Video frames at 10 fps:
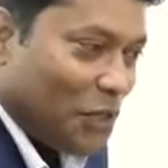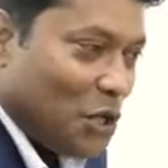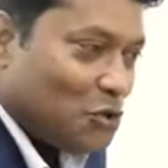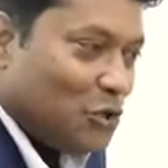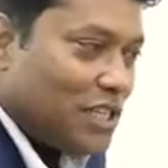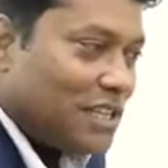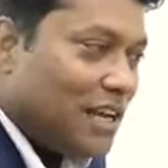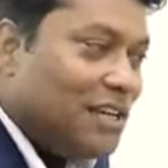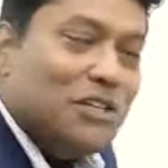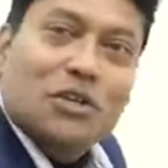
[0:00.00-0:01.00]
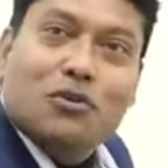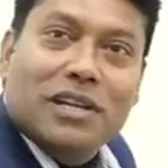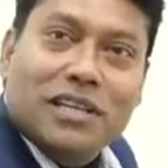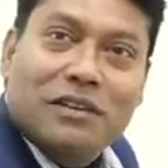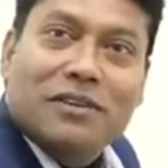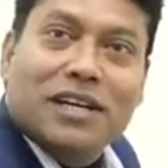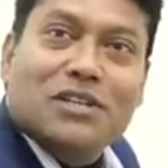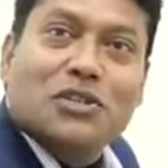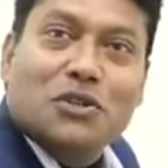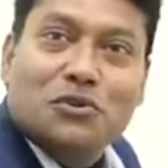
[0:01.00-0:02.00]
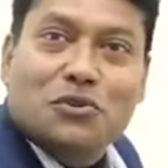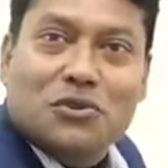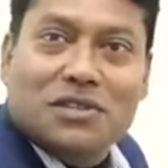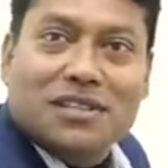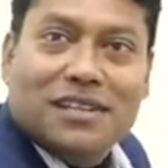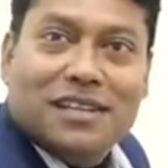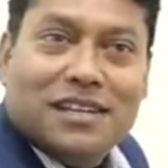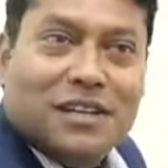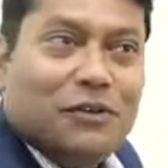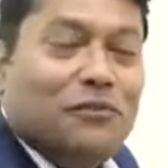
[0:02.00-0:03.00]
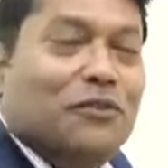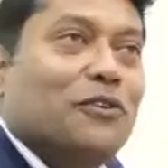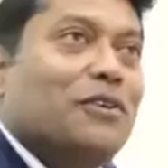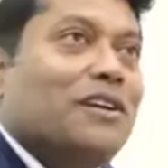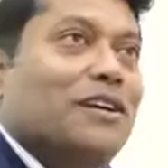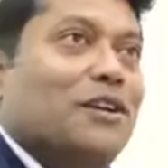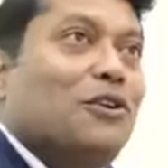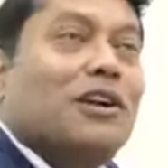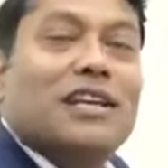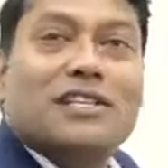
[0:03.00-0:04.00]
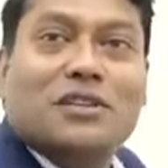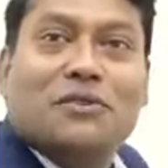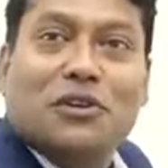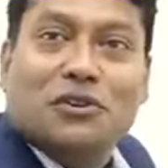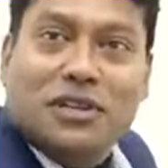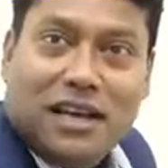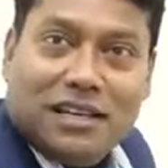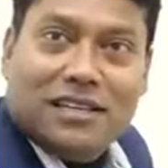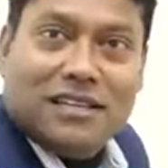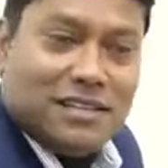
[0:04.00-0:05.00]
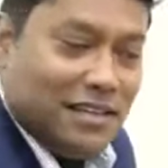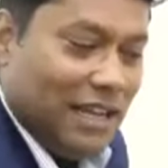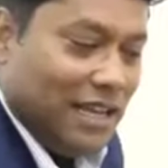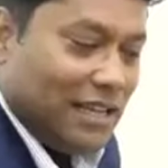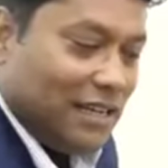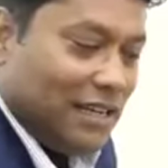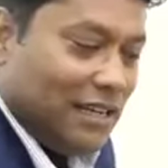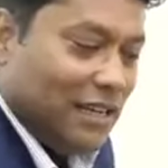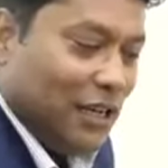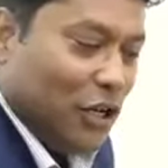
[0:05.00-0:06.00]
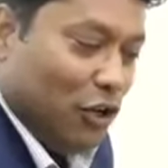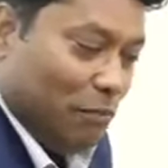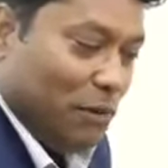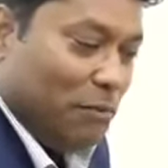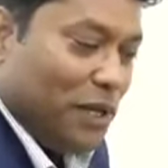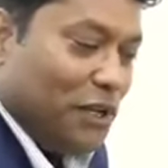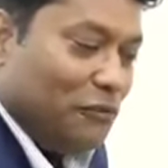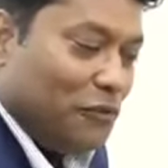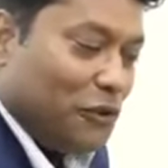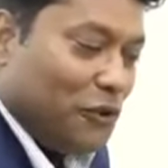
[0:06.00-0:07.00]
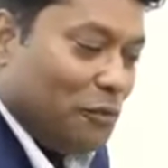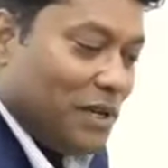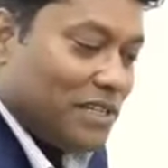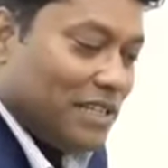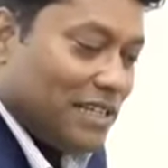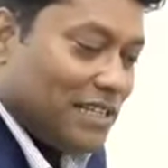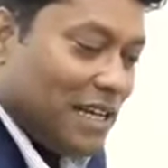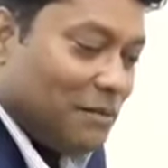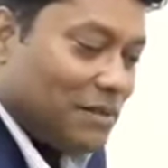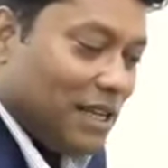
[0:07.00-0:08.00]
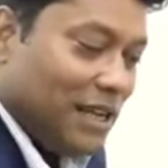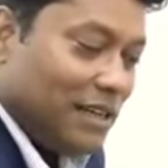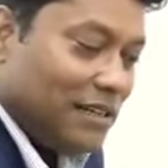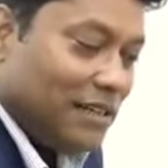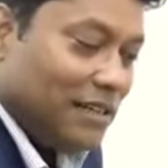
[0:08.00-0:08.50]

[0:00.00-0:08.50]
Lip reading: so this can't, you can give excuse for not achieving your target. Like you are preparing for UPSC exams and